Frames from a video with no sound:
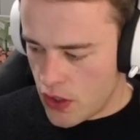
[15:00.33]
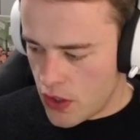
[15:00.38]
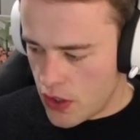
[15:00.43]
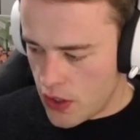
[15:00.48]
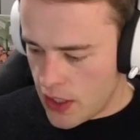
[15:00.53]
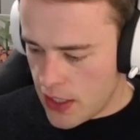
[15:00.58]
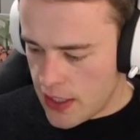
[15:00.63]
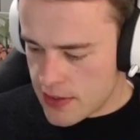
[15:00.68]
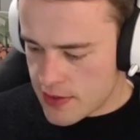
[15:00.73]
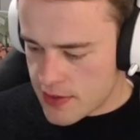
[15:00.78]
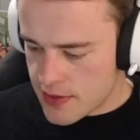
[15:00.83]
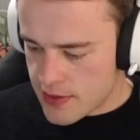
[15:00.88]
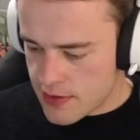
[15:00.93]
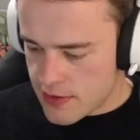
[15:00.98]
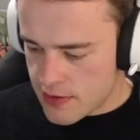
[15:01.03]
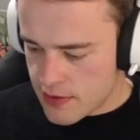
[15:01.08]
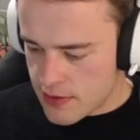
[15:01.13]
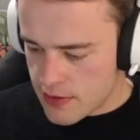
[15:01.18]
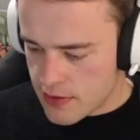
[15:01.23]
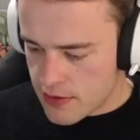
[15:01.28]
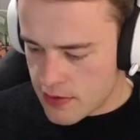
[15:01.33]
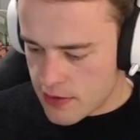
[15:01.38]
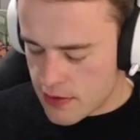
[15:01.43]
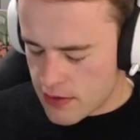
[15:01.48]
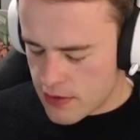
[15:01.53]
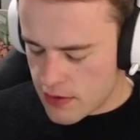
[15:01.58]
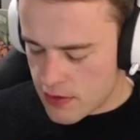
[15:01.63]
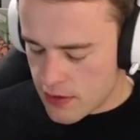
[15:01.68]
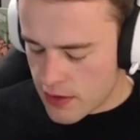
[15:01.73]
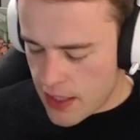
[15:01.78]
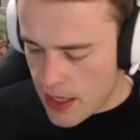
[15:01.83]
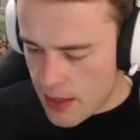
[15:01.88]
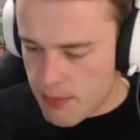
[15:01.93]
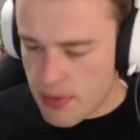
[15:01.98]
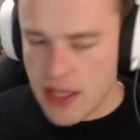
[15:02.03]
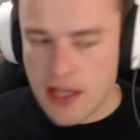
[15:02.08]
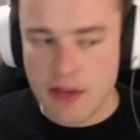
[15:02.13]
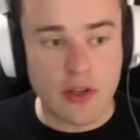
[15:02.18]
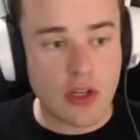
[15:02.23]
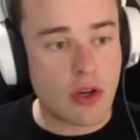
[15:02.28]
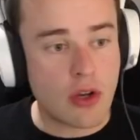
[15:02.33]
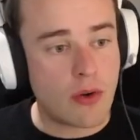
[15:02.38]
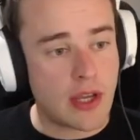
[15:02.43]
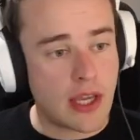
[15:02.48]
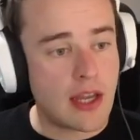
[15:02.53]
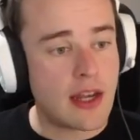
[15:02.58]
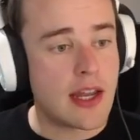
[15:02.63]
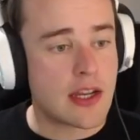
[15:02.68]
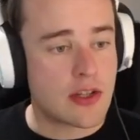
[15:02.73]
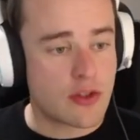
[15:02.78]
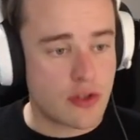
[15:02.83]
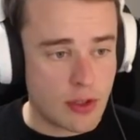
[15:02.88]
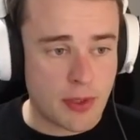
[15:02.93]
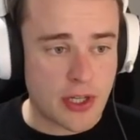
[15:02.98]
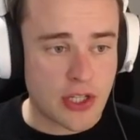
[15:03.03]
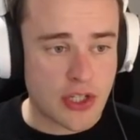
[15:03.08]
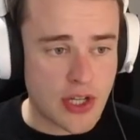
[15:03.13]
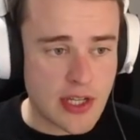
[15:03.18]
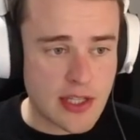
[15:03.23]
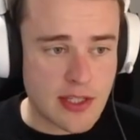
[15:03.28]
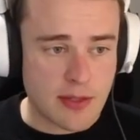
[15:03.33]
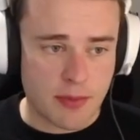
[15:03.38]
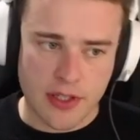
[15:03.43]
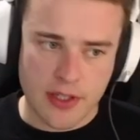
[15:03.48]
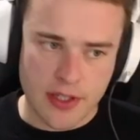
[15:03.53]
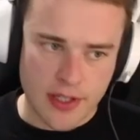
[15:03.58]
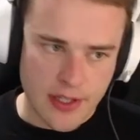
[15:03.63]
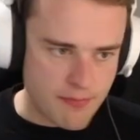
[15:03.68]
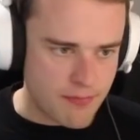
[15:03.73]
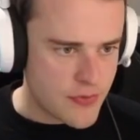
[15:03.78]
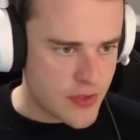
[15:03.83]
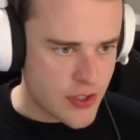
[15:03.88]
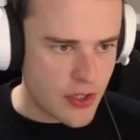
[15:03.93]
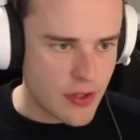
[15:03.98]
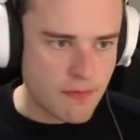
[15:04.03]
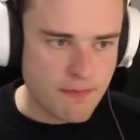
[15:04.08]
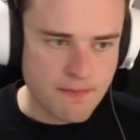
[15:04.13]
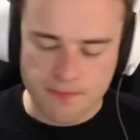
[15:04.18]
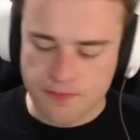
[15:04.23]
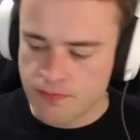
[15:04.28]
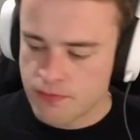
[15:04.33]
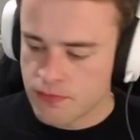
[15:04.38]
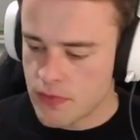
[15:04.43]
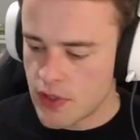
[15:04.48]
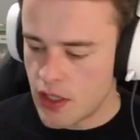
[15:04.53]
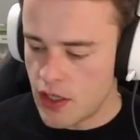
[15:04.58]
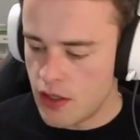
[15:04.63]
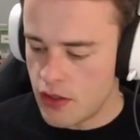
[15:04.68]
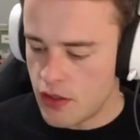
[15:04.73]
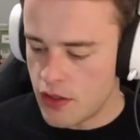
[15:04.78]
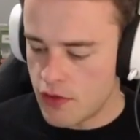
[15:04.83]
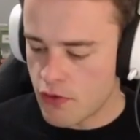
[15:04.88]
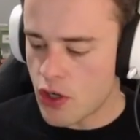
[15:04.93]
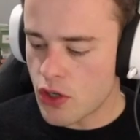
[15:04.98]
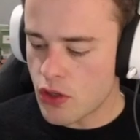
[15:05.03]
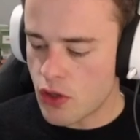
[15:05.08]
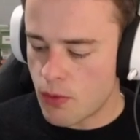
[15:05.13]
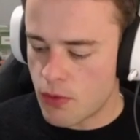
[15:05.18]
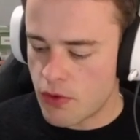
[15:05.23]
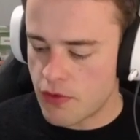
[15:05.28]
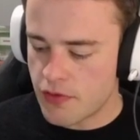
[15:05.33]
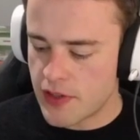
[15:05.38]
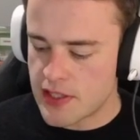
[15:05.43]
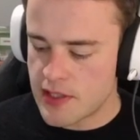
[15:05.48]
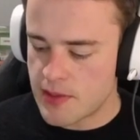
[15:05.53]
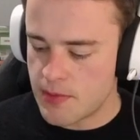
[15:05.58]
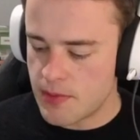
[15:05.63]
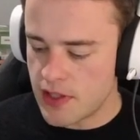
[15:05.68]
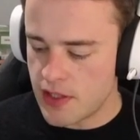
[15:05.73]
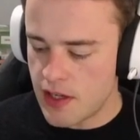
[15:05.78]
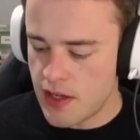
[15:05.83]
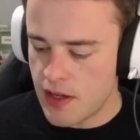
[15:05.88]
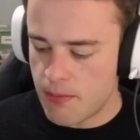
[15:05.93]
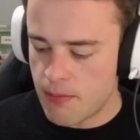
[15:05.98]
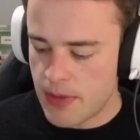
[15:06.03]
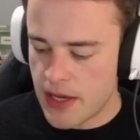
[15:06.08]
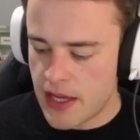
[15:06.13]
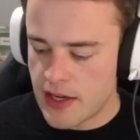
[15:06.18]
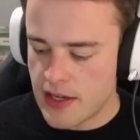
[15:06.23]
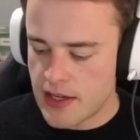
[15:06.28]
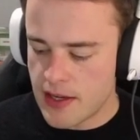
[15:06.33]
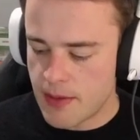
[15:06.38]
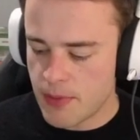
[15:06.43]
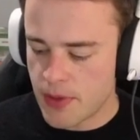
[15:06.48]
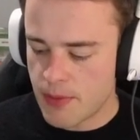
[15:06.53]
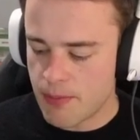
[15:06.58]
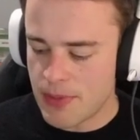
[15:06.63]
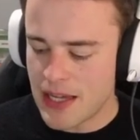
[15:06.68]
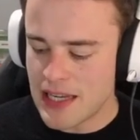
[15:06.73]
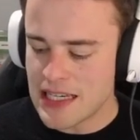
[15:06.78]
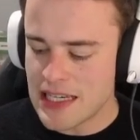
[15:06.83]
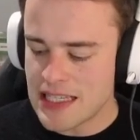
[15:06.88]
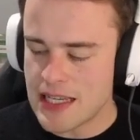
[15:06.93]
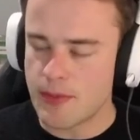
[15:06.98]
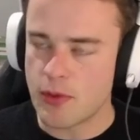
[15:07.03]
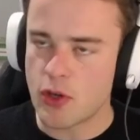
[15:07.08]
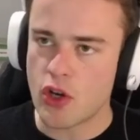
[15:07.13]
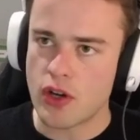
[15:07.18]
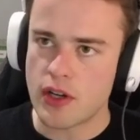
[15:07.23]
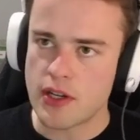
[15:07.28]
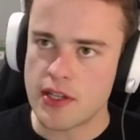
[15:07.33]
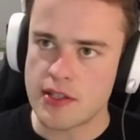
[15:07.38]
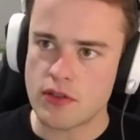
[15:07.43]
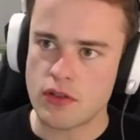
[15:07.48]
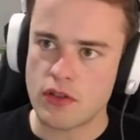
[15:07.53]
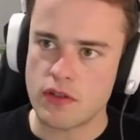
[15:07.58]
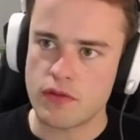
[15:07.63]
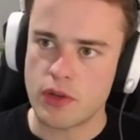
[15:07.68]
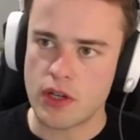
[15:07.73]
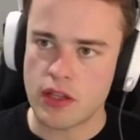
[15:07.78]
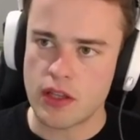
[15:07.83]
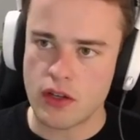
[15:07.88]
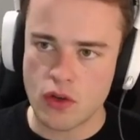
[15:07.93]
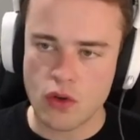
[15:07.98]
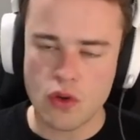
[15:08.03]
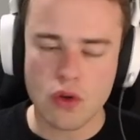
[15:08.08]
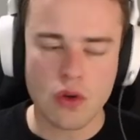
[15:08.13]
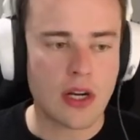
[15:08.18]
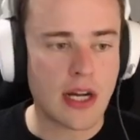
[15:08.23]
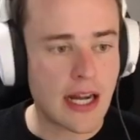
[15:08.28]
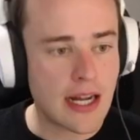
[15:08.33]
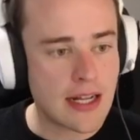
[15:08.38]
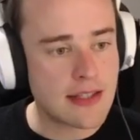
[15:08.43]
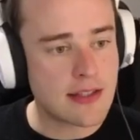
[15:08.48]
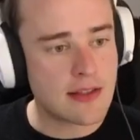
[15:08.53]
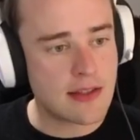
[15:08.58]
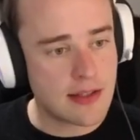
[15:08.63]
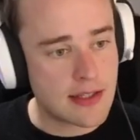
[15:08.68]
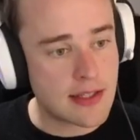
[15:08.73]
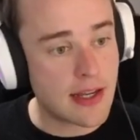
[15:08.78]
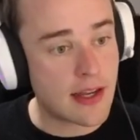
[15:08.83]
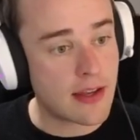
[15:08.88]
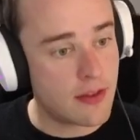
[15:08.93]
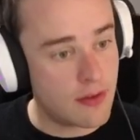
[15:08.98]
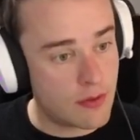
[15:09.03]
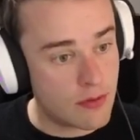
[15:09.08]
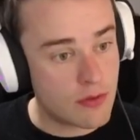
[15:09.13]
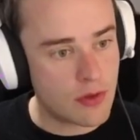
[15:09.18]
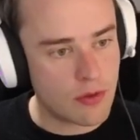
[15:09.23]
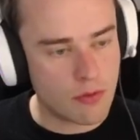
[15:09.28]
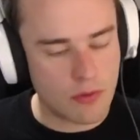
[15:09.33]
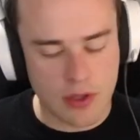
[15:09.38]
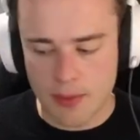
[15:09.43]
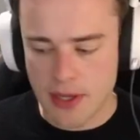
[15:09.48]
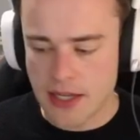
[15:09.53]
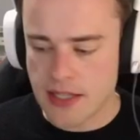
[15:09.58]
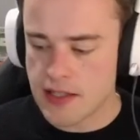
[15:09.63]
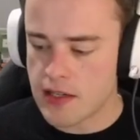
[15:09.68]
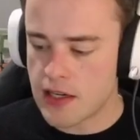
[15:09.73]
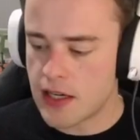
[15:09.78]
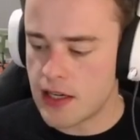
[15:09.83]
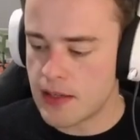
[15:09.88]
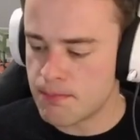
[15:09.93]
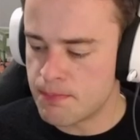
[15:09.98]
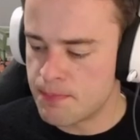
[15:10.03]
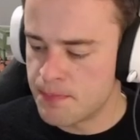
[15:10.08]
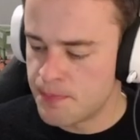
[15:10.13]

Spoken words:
it's can be given go again naturally by Chane's ability. So you've got a lot more flexibility, and Bounding Demagon is sort of one of the core cards in this deck that really makes it hum.